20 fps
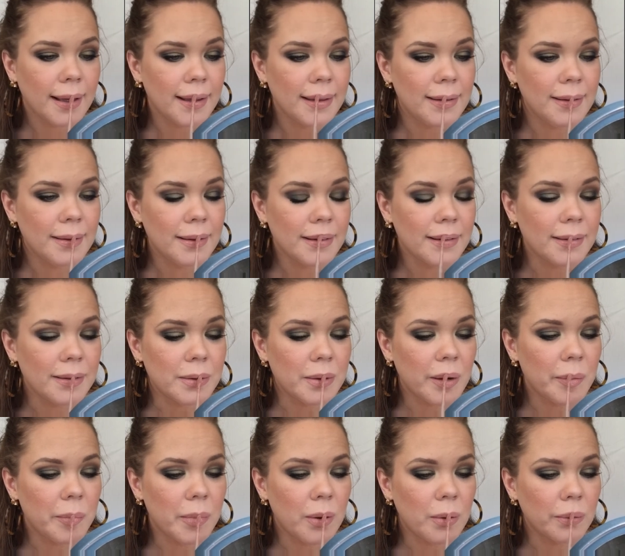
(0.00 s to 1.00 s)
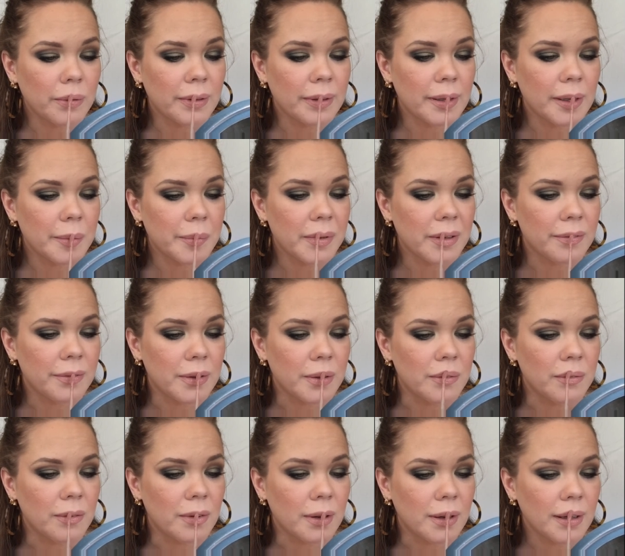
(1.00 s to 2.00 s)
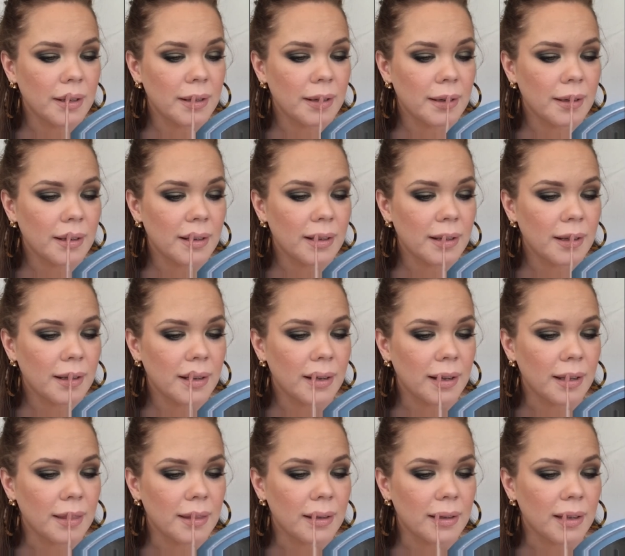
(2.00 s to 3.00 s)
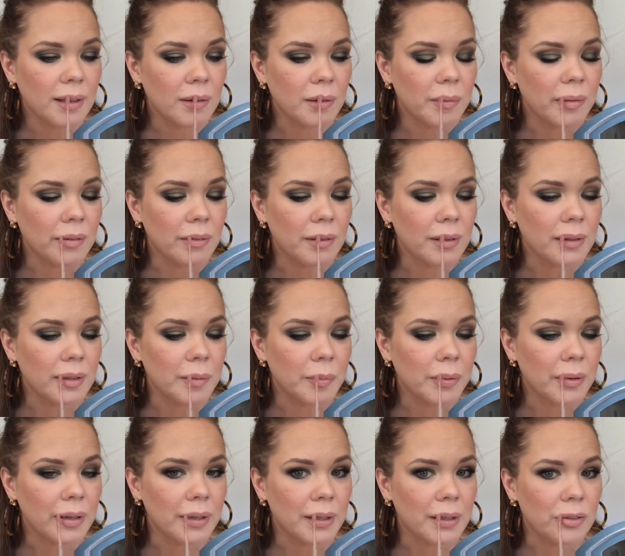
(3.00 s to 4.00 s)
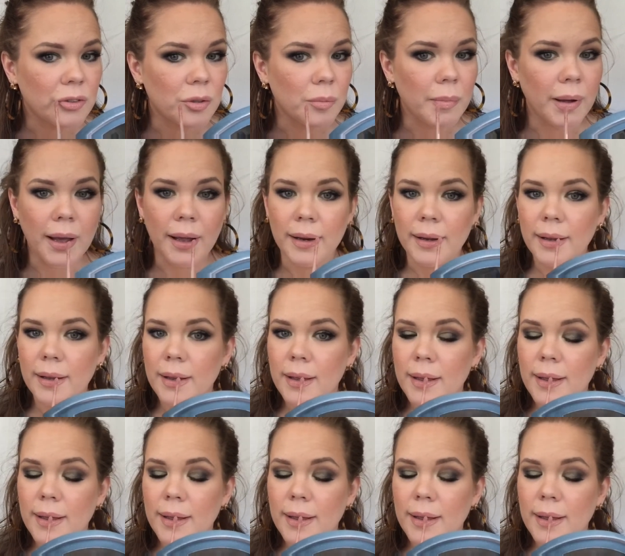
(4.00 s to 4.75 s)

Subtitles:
You can do a bold lip if you want. I think it would be really pretty and dramatic.